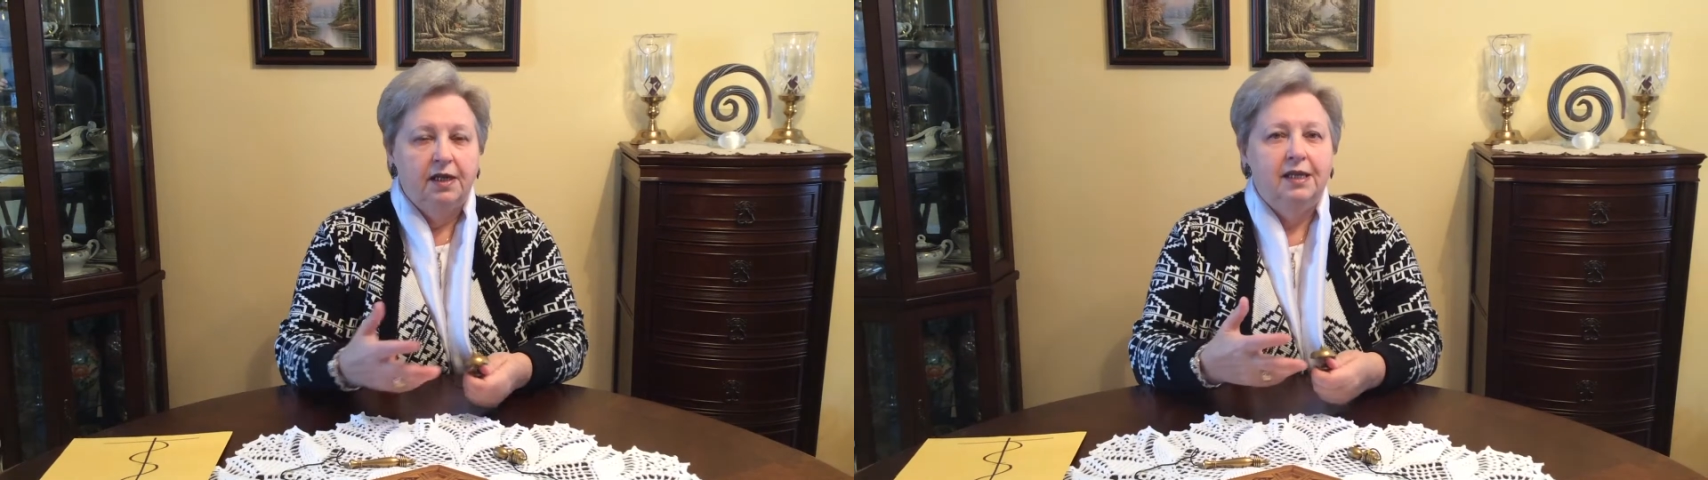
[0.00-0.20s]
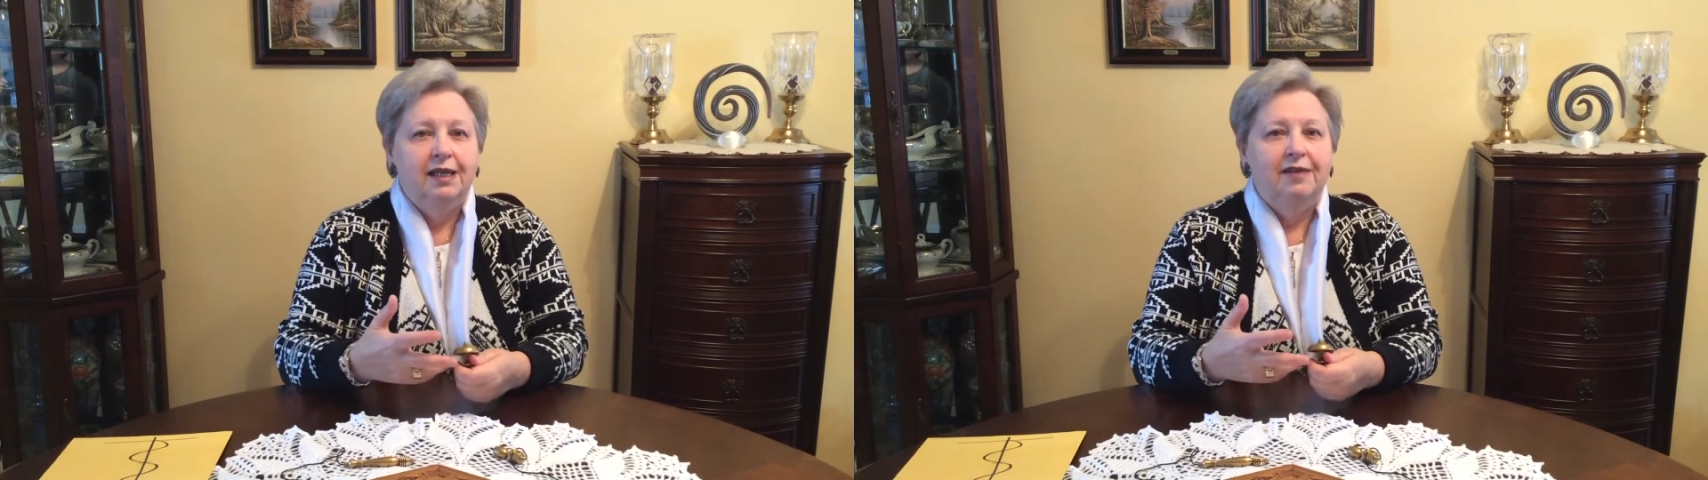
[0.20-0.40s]

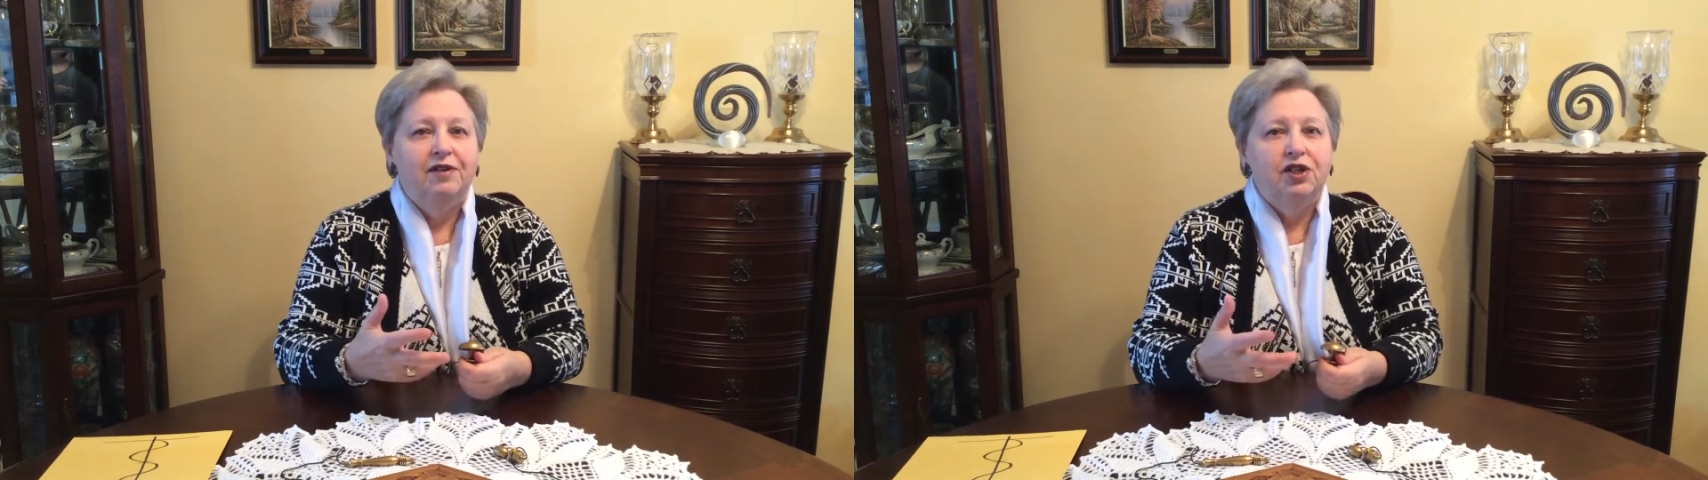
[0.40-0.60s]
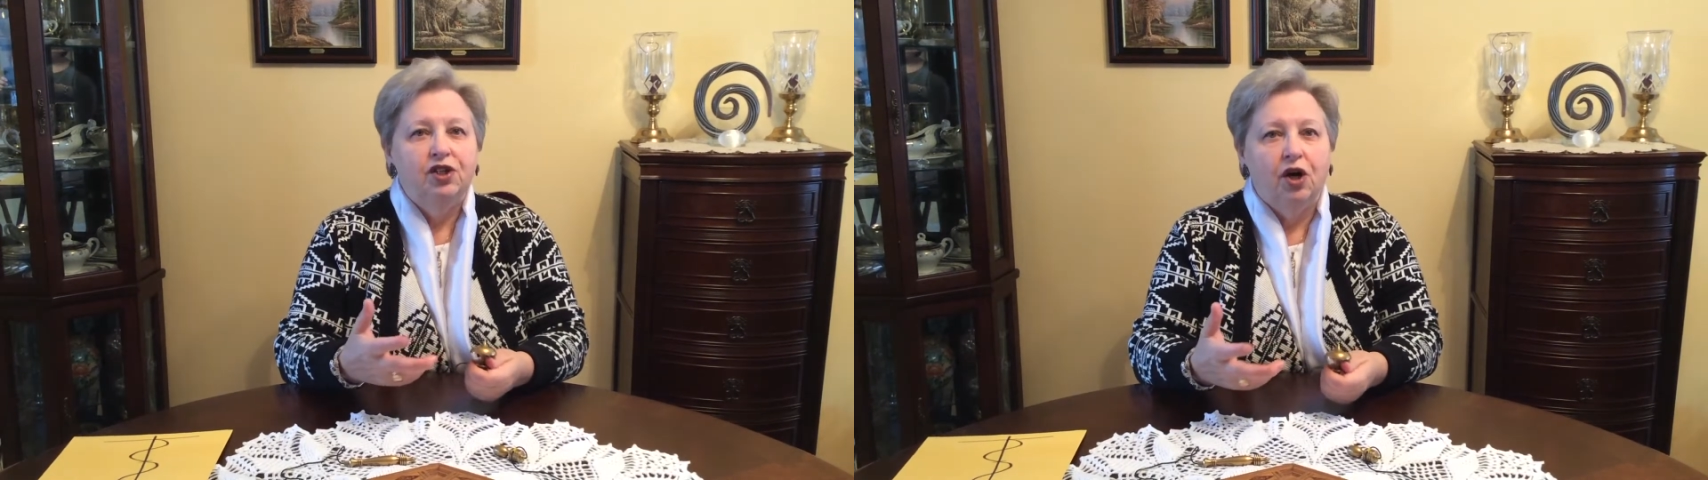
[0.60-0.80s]

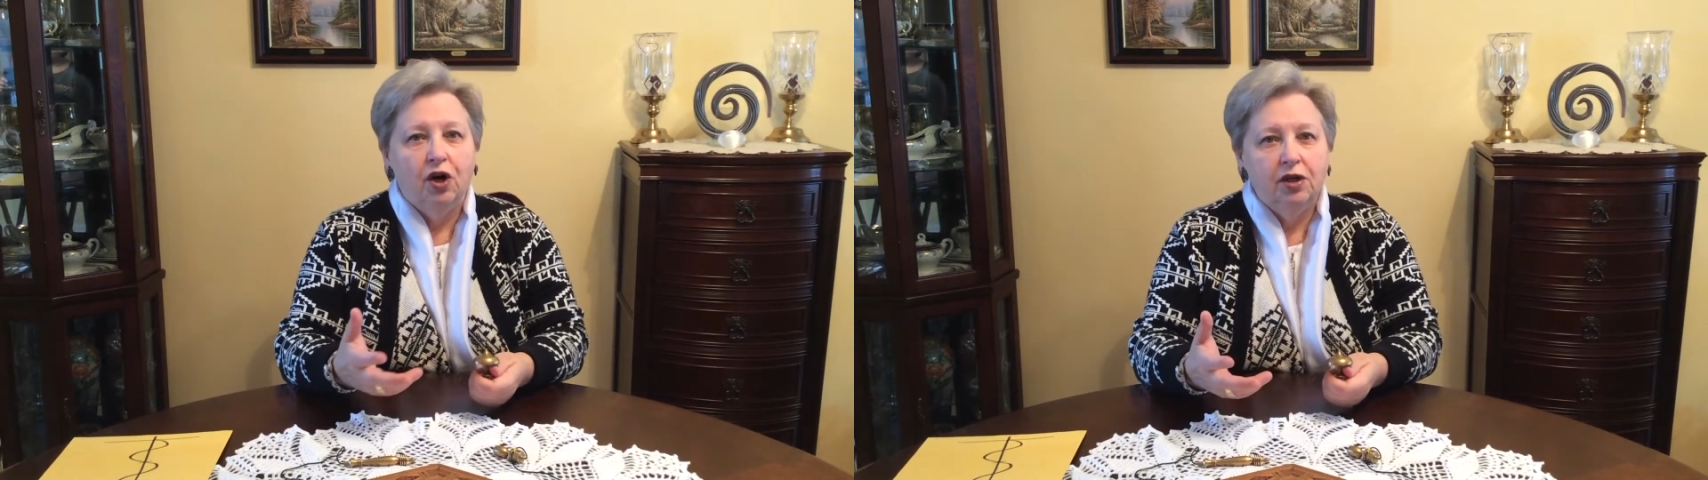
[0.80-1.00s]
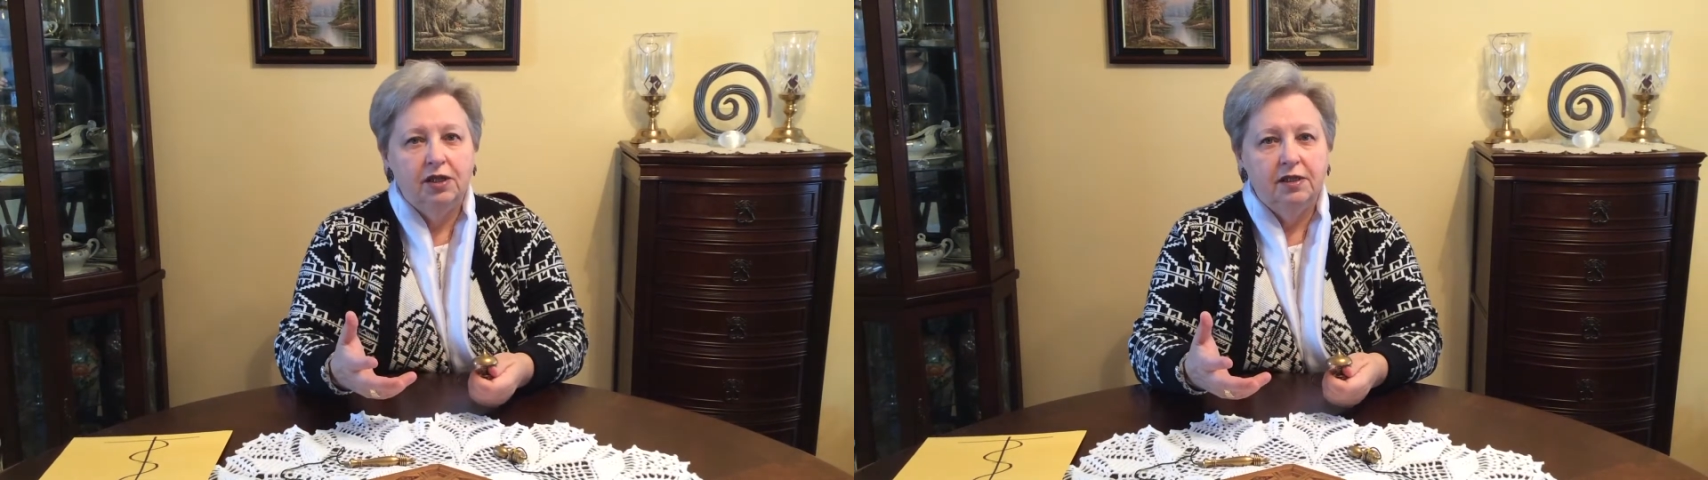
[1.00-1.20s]
never
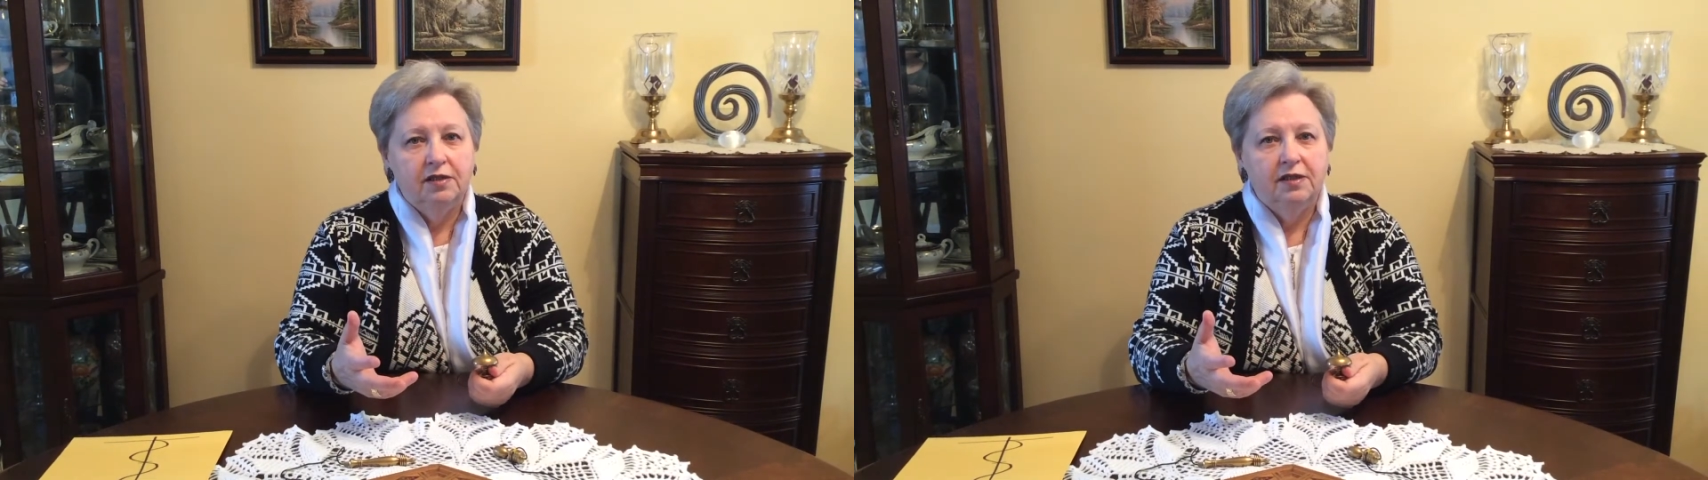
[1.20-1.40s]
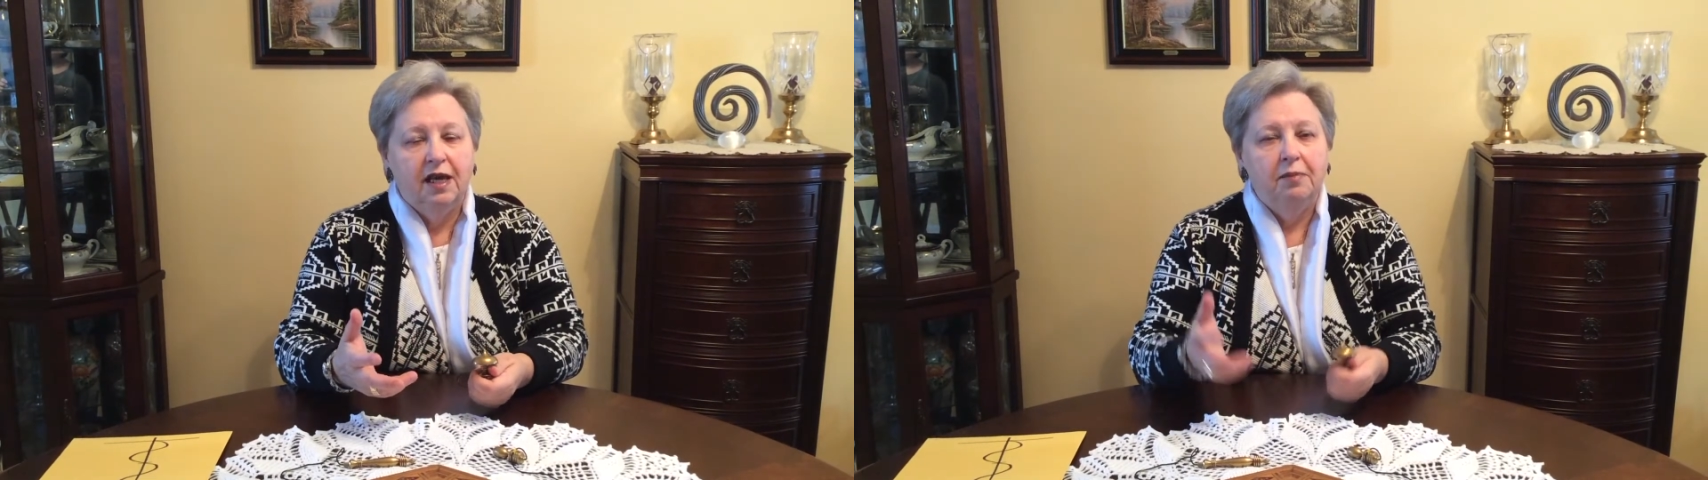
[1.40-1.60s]
talk the
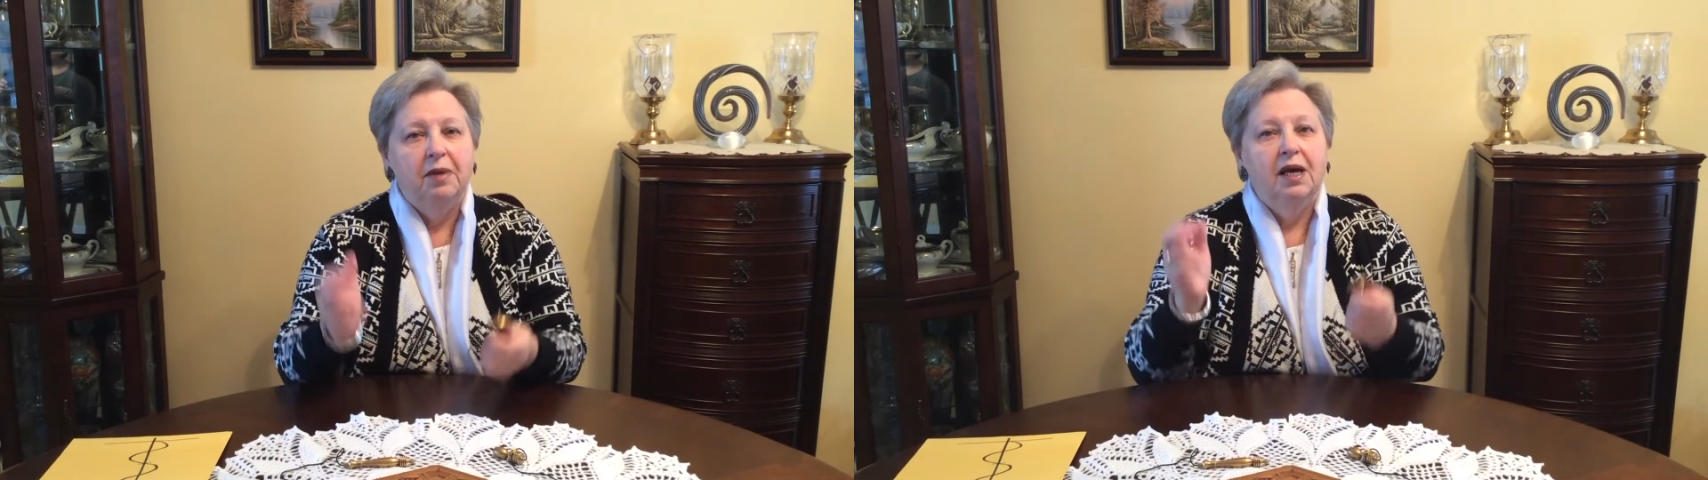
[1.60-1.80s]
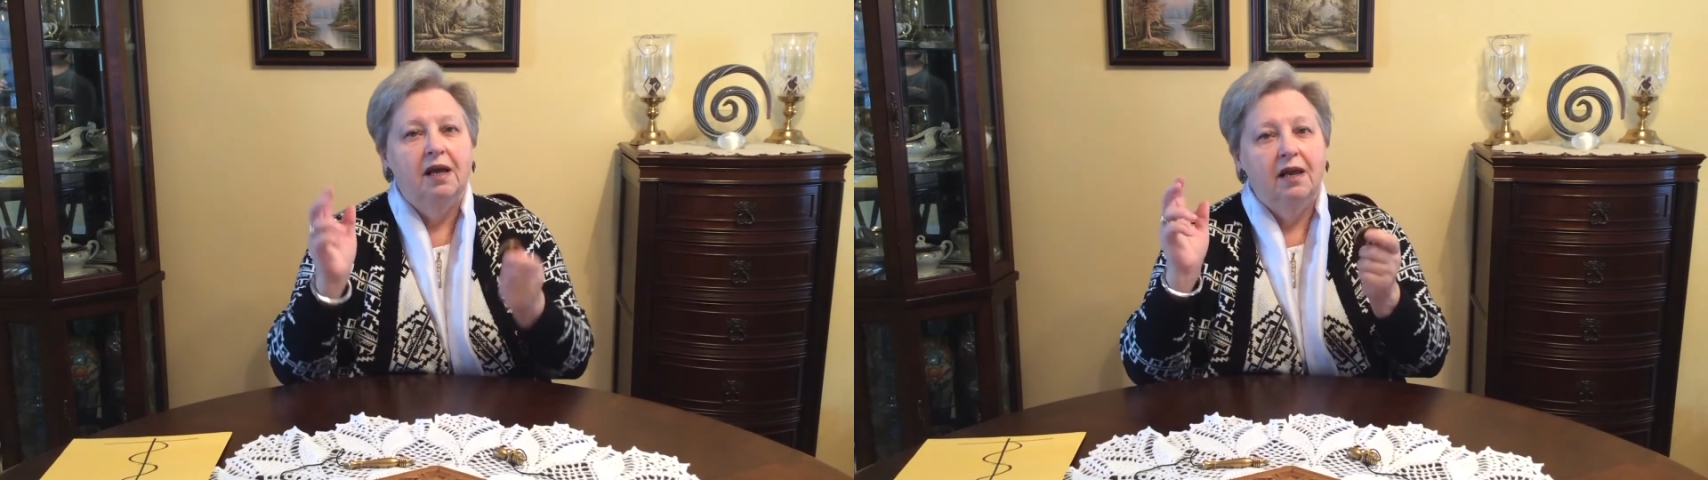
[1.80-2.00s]
same